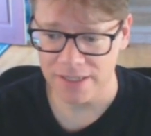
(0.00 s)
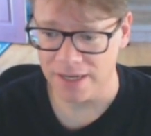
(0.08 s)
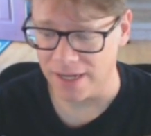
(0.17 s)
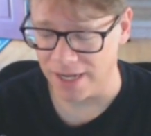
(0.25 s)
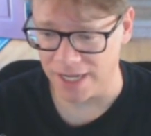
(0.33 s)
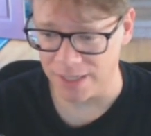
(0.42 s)

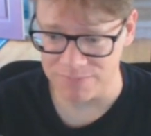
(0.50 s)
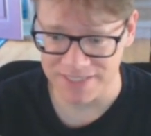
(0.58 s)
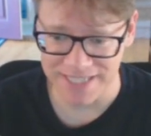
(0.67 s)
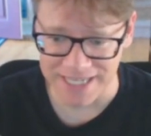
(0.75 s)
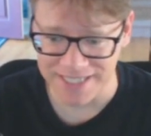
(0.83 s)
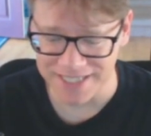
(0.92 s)
um,
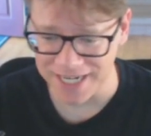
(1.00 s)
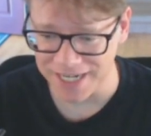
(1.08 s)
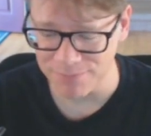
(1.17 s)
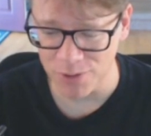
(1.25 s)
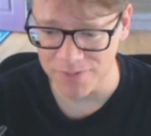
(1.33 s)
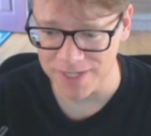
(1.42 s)
16
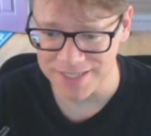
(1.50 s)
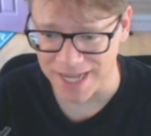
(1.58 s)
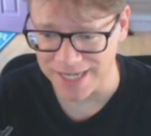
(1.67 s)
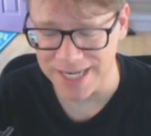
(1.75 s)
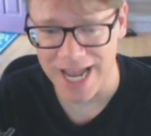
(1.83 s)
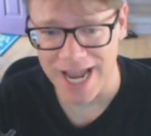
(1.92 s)
movies
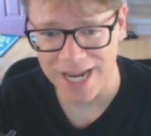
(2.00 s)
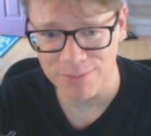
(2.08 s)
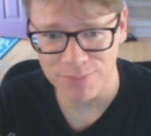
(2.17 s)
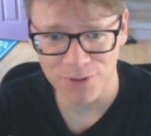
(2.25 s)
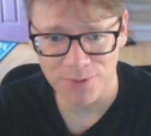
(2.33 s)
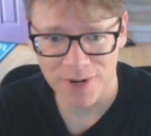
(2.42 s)
on nine
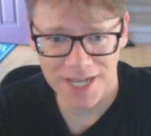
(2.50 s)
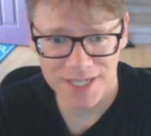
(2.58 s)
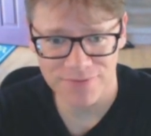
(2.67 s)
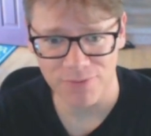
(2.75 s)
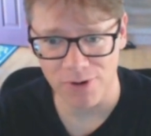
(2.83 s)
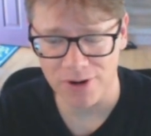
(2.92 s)

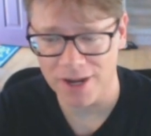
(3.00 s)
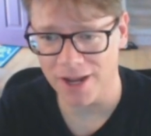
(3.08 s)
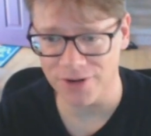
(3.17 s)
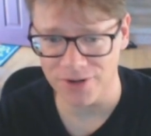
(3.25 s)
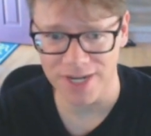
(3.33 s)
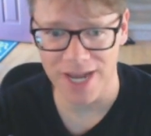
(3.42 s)
blu-rays for
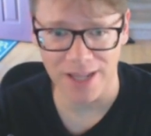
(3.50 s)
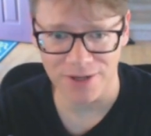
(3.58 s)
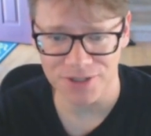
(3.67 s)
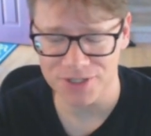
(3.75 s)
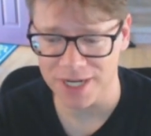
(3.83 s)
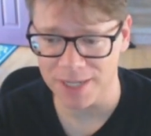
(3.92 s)
$100
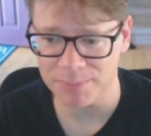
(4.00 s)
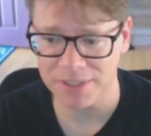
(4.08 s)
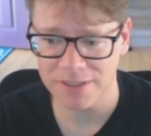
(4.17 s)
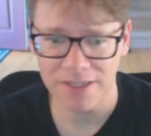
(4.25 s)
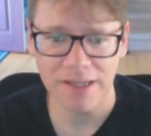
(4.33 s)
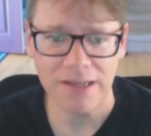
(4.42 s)
ship
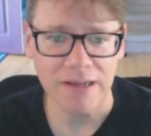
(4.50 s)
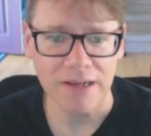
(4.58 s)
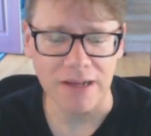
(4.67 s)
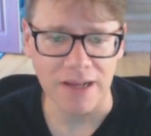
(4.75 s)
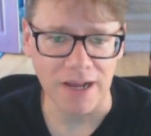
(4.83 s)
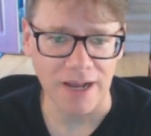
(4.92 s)

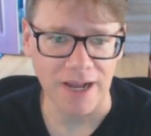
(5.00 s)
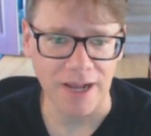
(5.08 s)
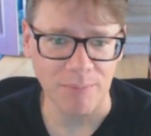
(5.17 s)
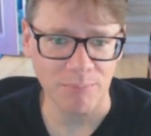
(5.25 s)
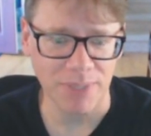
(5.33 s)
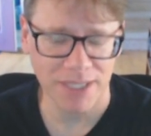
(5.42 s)
Nice.
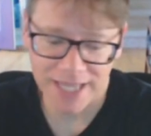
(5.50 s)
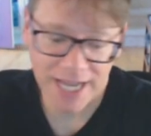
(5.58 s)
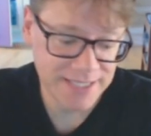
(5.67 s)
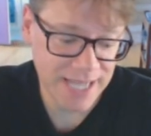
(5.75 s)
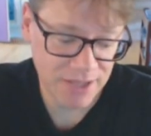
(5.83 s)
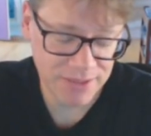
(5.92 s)
Um, but
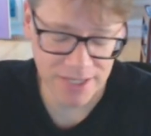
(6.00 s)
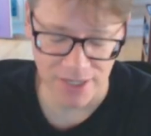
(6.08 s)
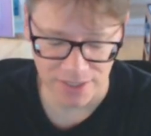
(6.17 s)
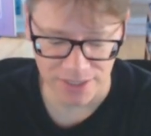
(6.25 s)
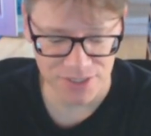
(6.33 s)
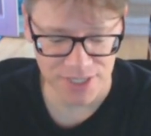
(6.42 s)
that's out there.
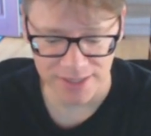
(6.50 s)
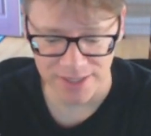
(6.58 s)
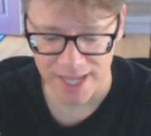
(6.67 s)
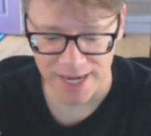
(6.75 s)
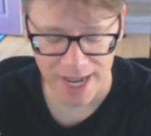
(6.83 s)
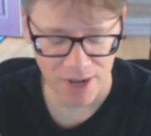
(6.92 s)
You can check
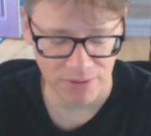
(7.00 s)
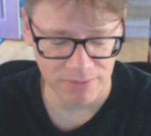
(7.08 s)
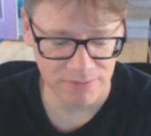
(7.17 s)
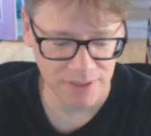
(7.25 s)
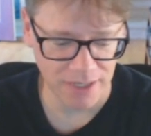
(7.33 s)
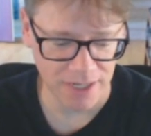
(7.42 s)
that out.
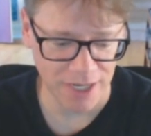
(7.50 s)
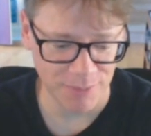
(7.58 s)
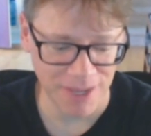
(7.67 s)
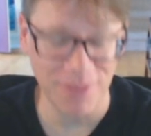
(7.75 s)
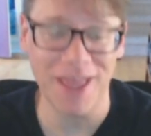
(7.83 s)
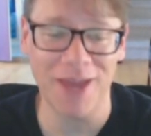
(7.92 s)

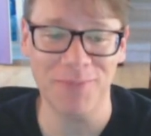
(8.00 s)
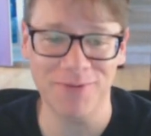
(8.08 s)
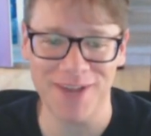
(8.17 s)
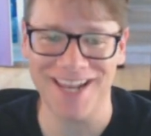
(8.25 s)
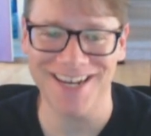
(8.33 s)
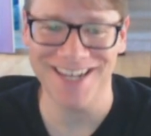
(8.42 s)
Um, and then we've
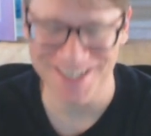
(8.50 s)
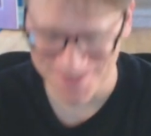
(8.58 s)
got a